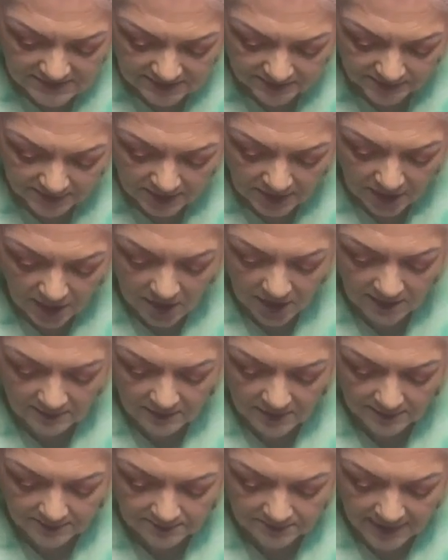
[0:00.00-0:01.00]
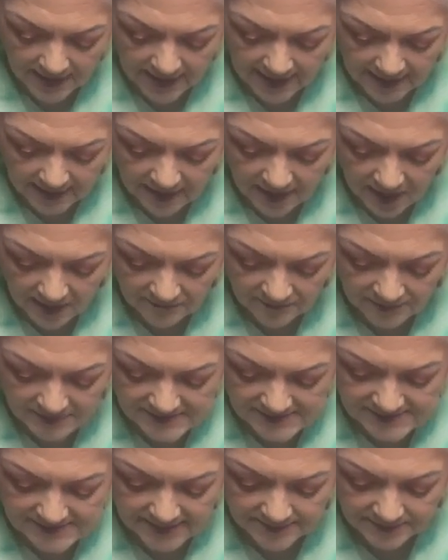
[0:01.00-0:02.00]
dip it off, pat it off
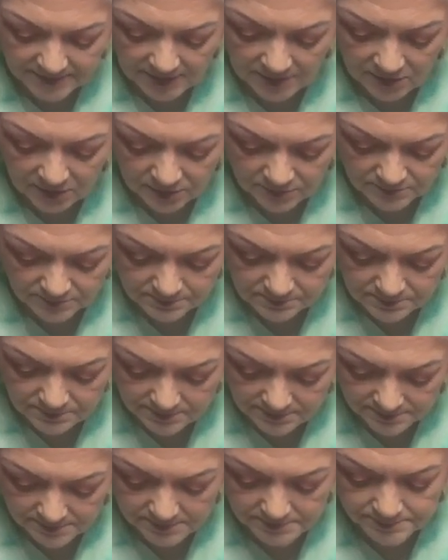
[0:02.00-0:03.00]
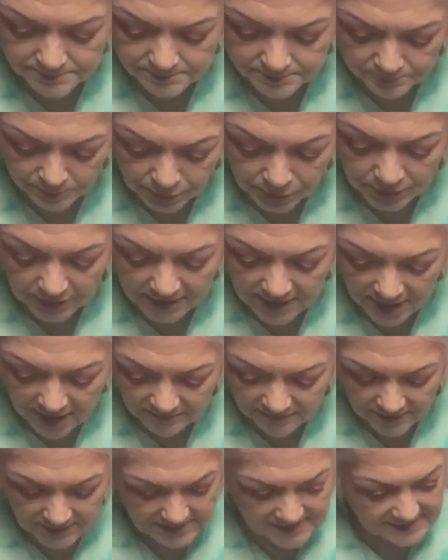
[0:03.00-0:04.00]
on something or put it
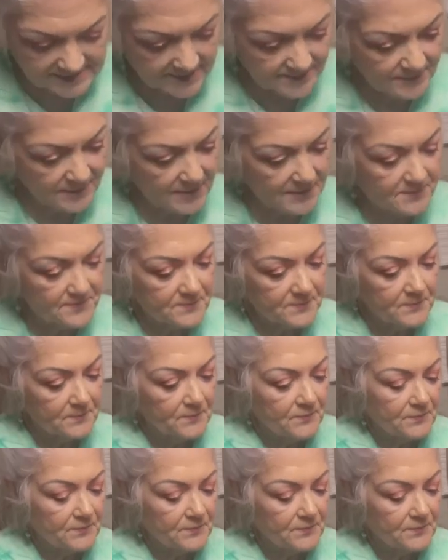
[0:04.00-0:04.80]
off on something.